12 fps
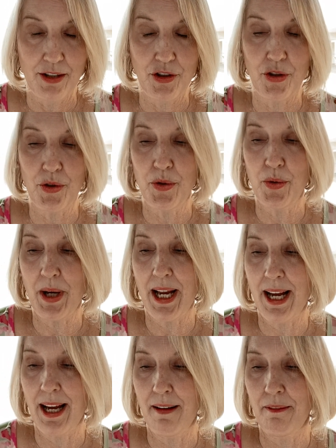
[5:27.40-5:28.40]
To
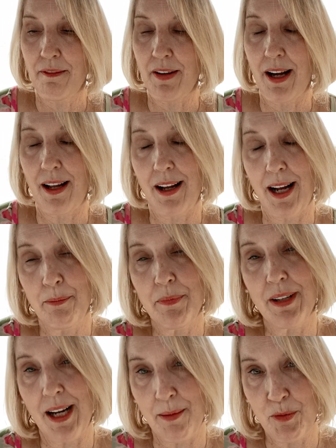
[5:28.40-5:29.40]
have,
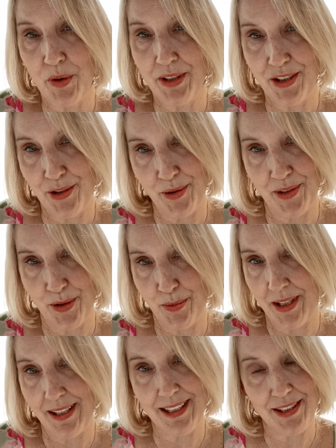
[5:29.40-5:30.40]
I'm going to do this one.
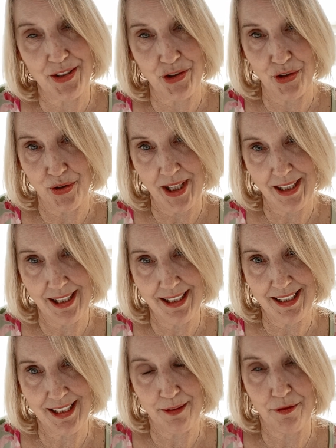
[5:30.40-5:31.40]
I think it's such a great
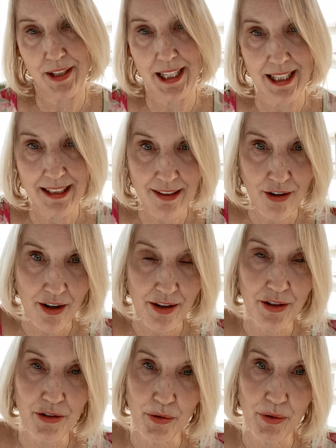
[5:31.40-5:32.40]
idea for
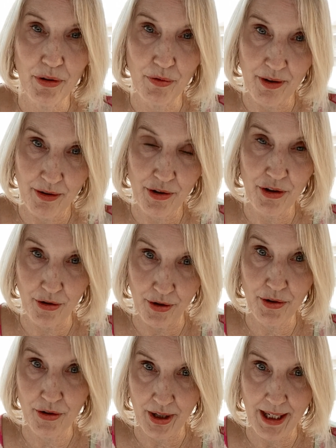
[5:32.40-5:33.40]
kindergarten through
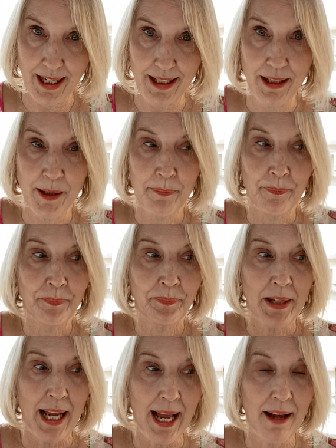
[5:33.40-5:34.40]
third grade.
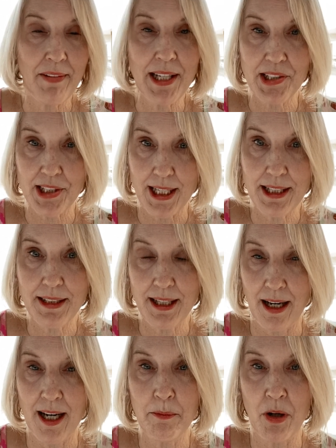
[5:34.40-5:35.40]
Have a set
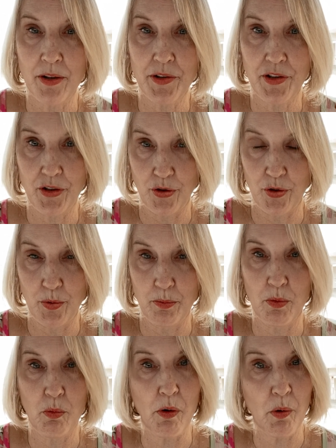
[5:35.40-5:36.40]
time on
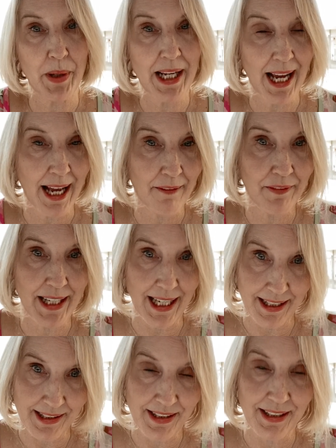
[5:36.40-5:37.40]
Zoom where we have
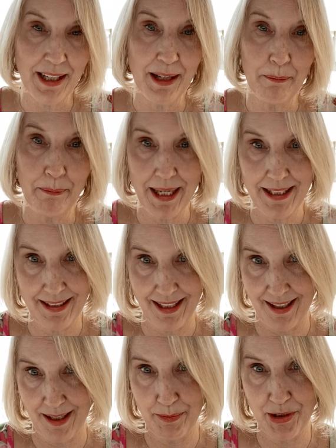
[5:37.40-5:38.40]
guest
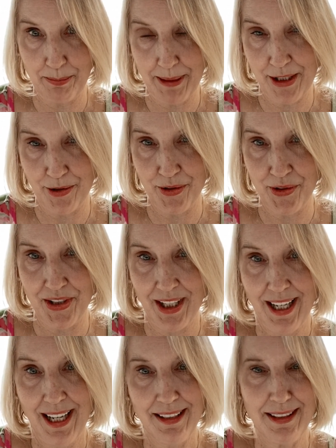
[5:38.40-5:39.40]
bedtime speakers.
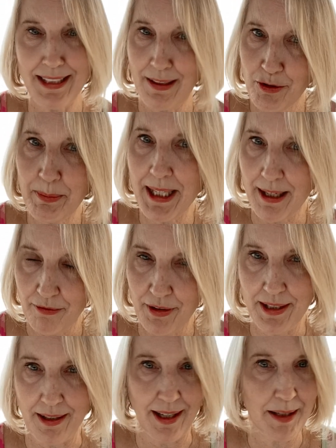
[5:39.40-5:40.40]
It doesn't have to be every
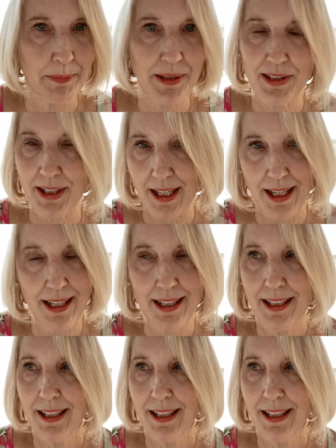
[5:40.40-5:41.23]
night, but say,